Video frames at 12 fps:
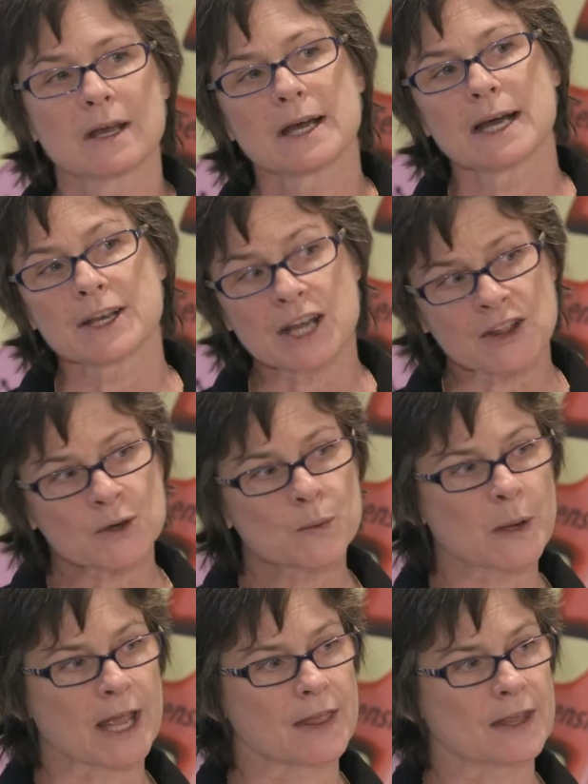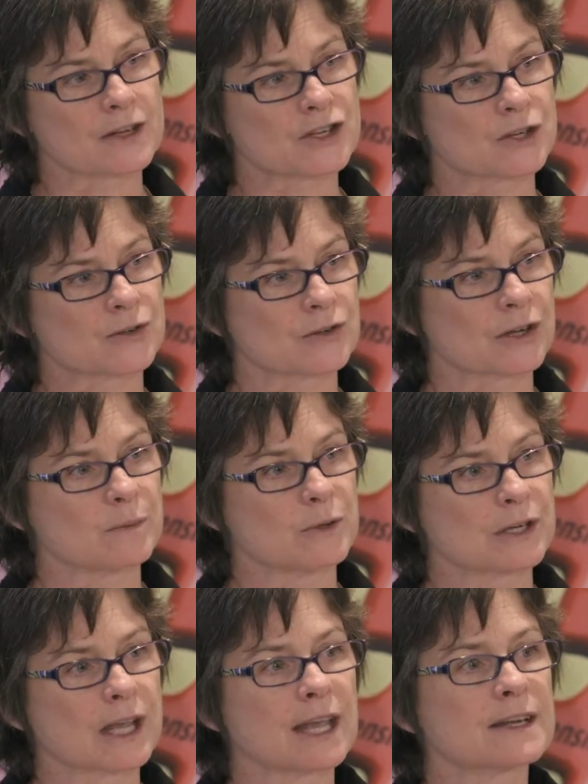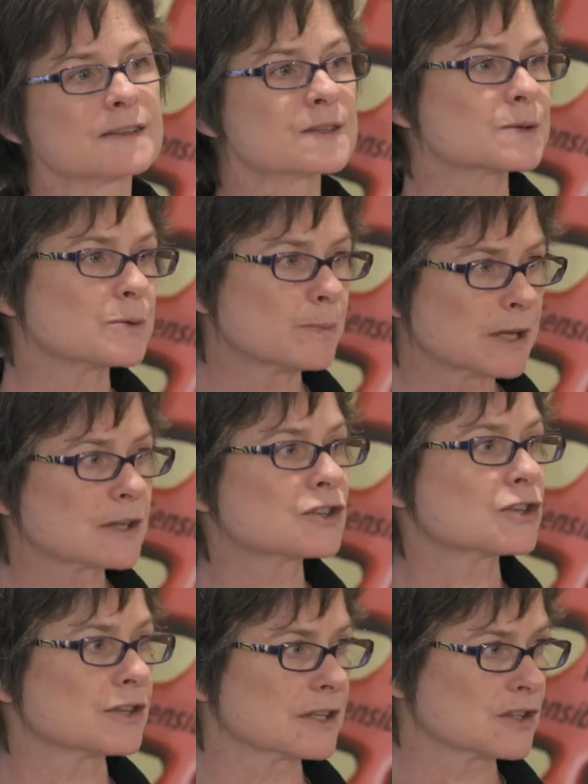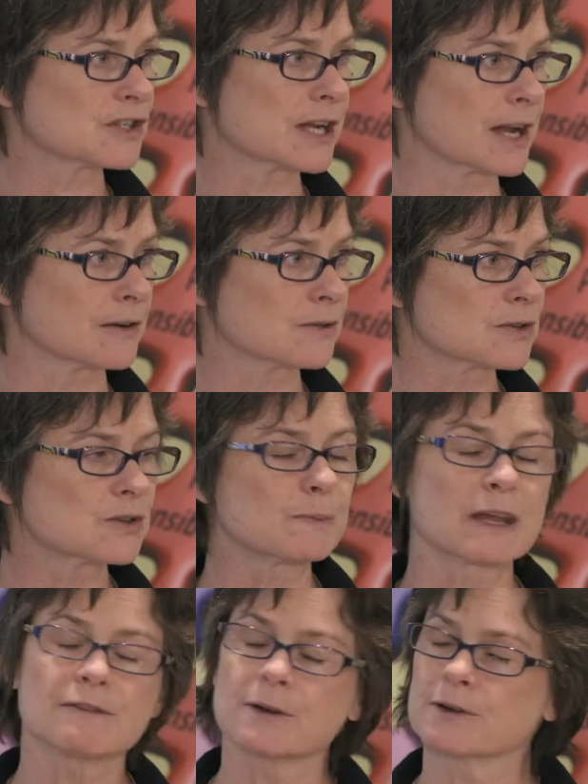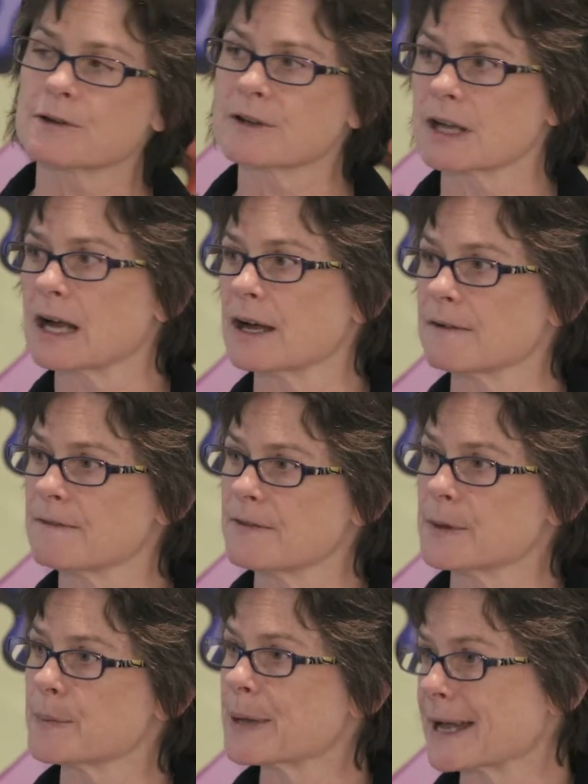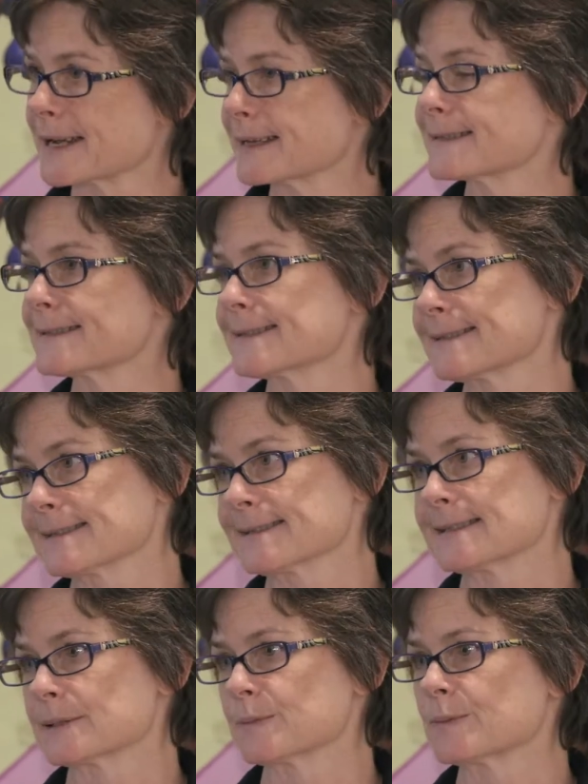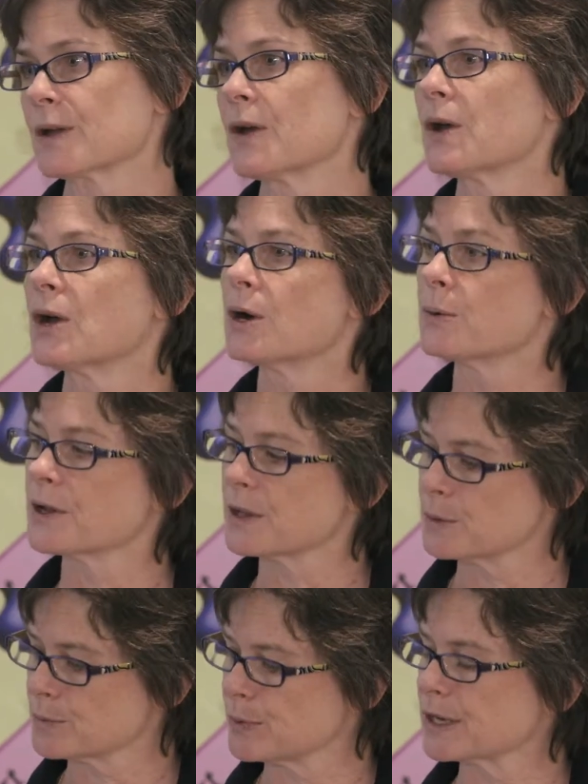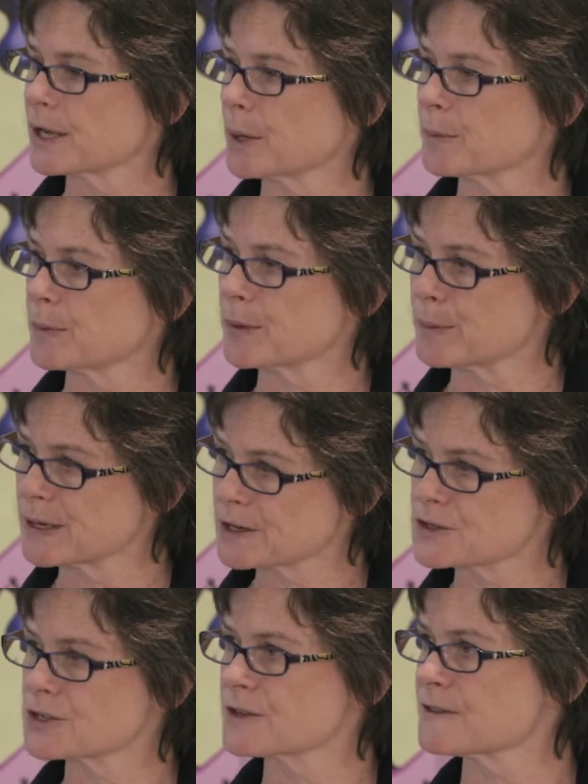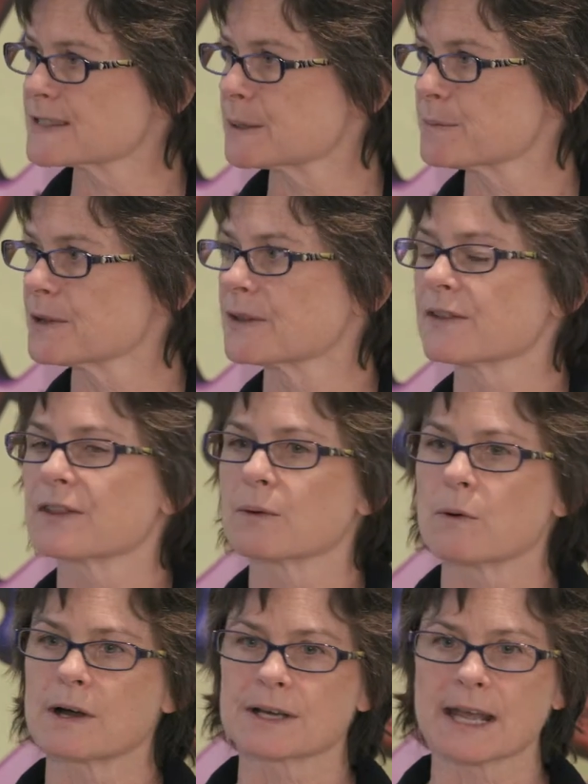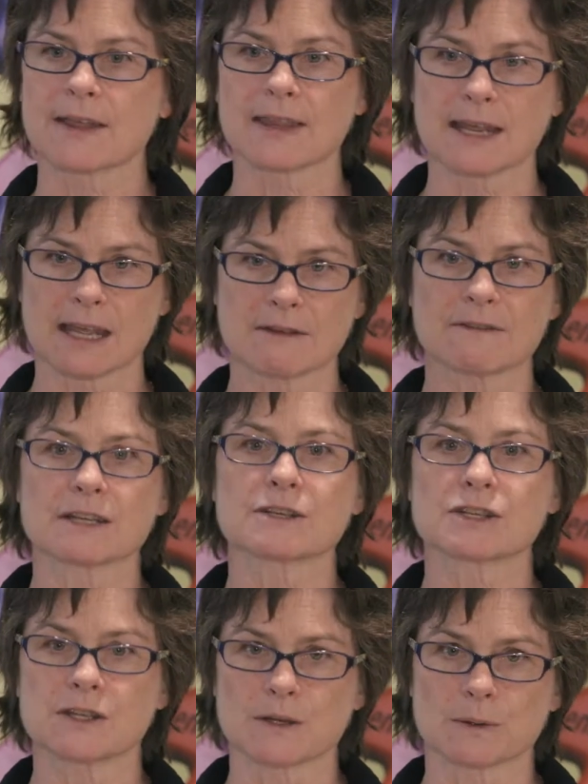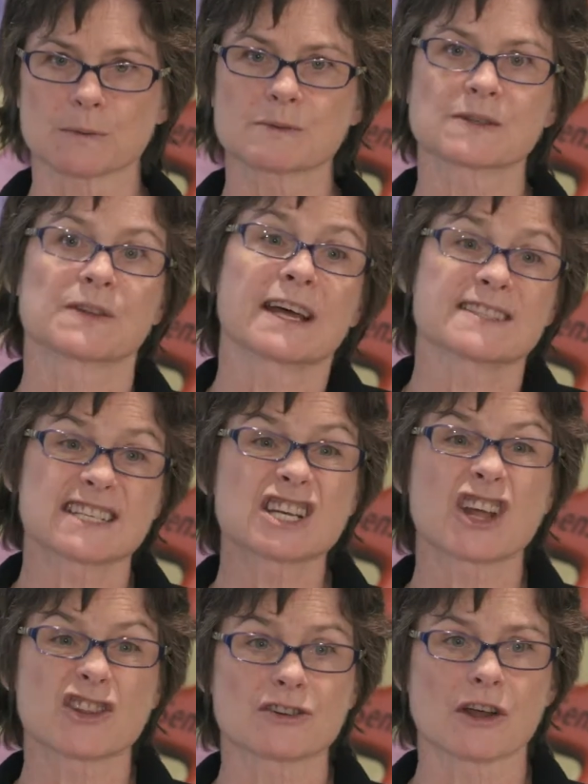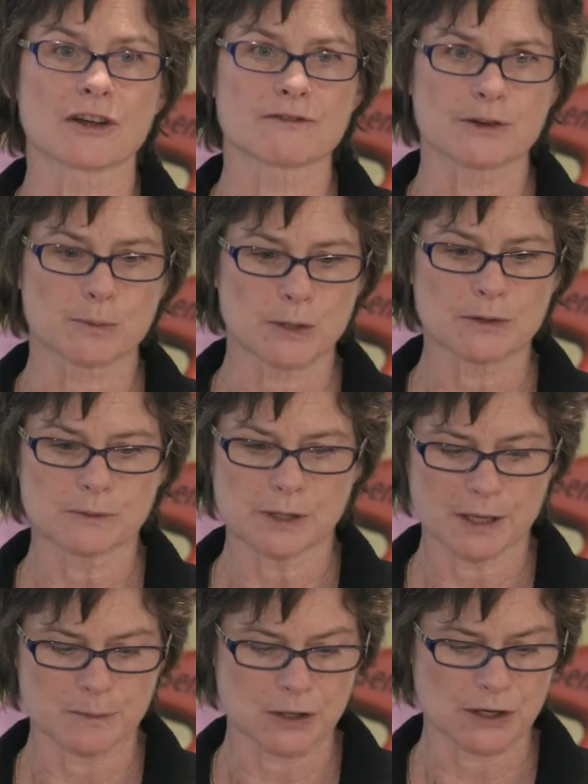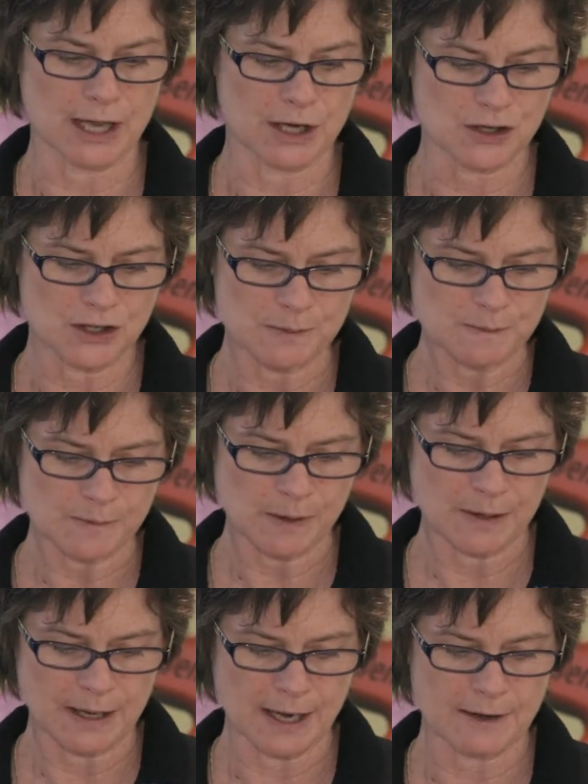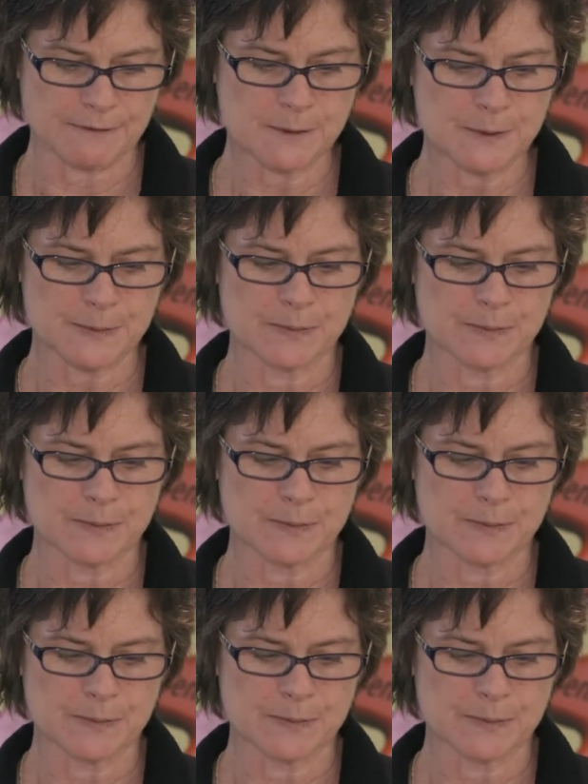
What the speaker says: Another way that children communicate is through picture exchange. You may have heard of the PECS system, where they would pick up the picture of something that they want and they give it to you. So that's another nonverbal communication effort.